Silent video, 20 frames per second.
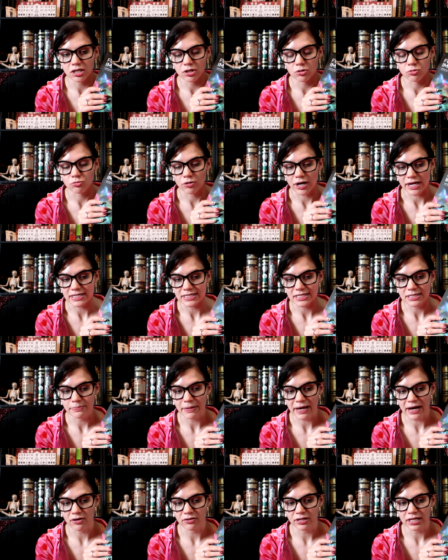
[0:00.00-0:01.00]
writes
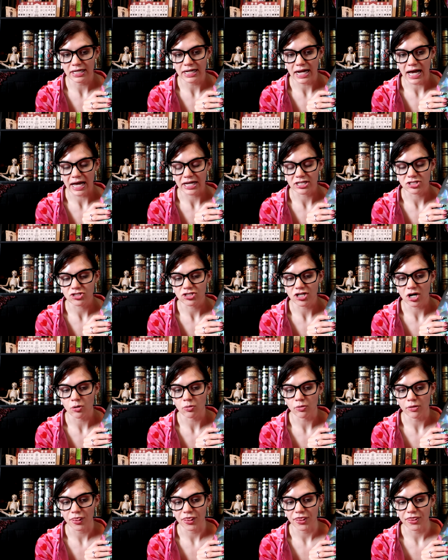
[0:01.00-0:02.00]
about it, I
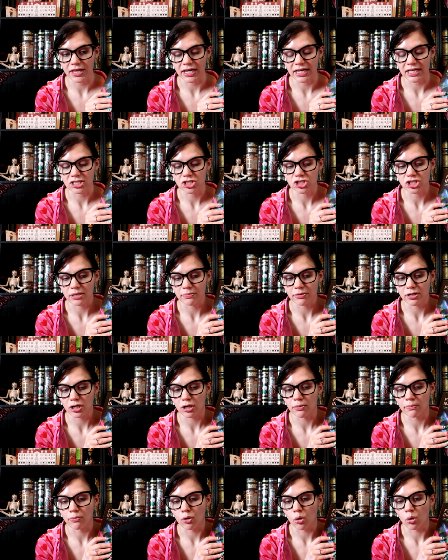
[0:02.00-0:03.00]
don't think Gemma
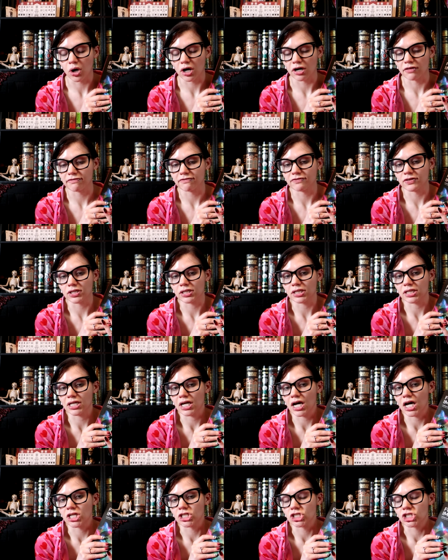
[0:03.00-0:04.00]
Amor
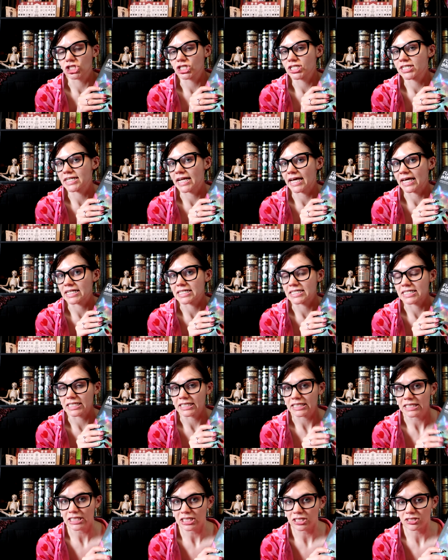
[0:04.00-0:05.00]
fully understands
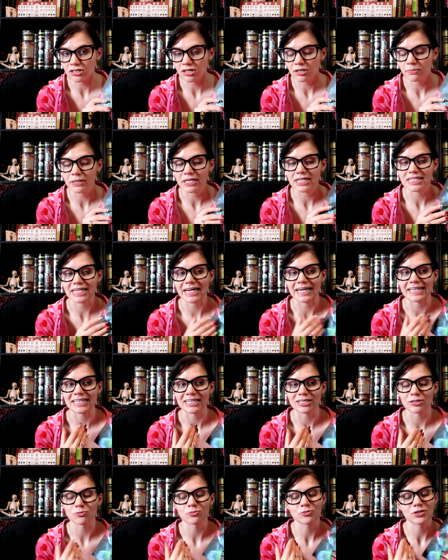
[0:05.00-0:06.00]
it either because I
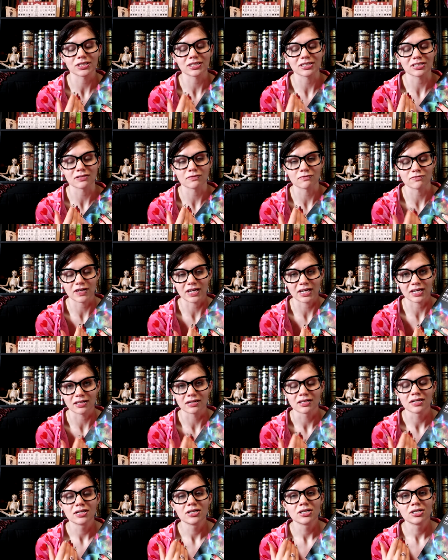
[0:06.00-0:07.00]
think it really
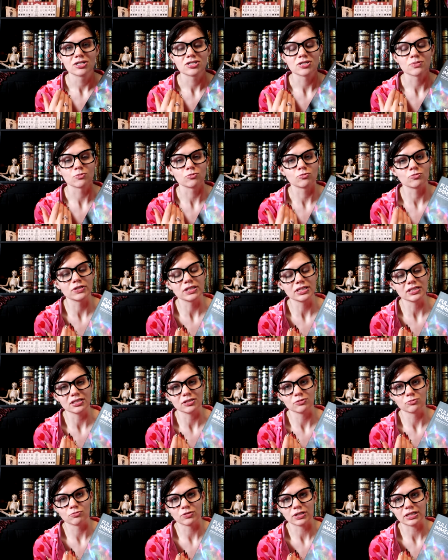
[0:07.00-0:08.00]
conveyed some
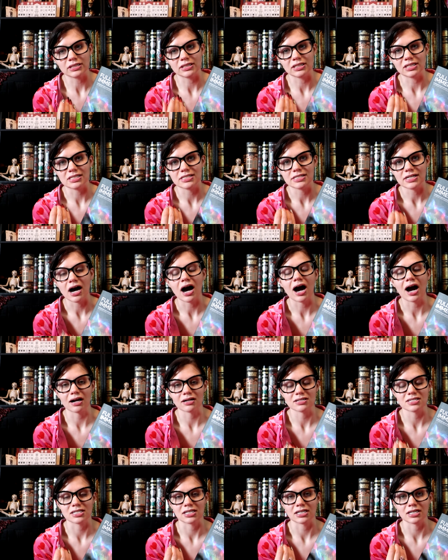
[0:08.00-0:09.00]
really, really
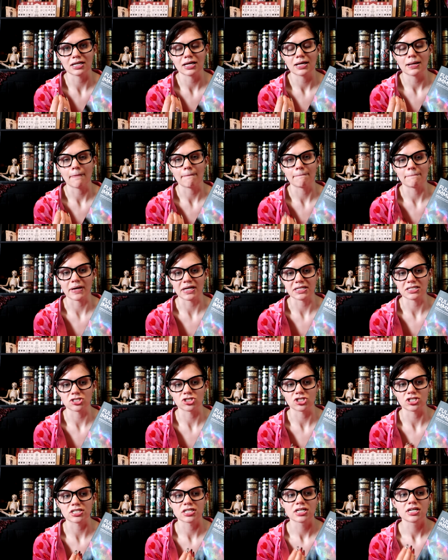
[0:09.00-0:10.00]
toxic
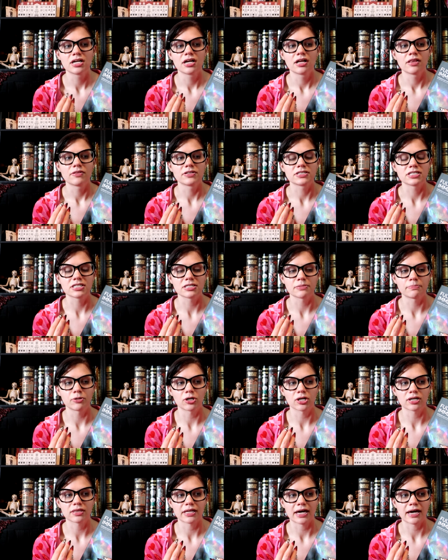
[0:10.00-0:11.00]
messages. This is a
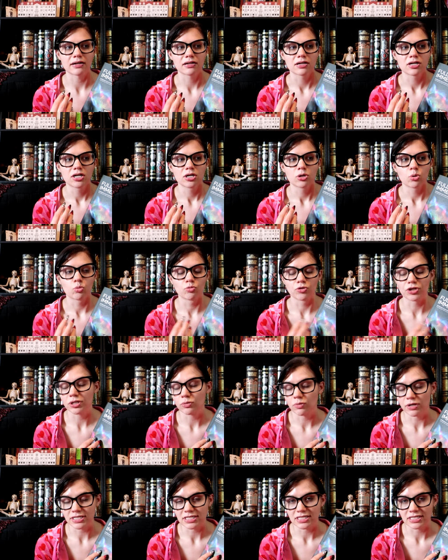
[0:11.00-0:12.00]
book that really
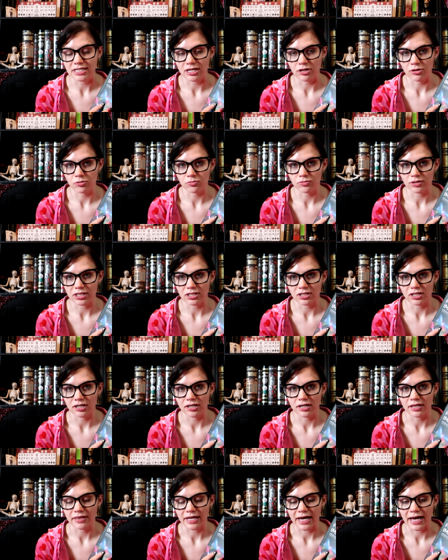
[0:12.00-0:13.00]
wants to tell the
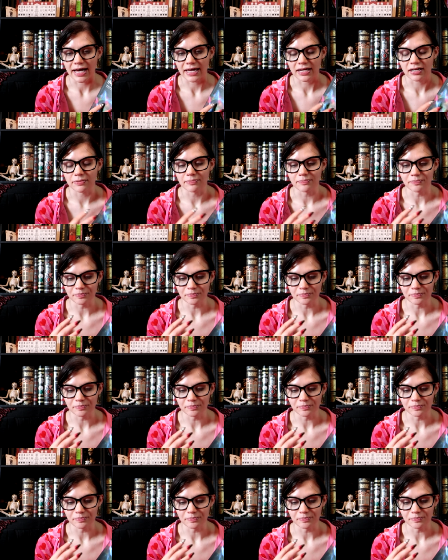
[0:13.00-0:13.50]
reader that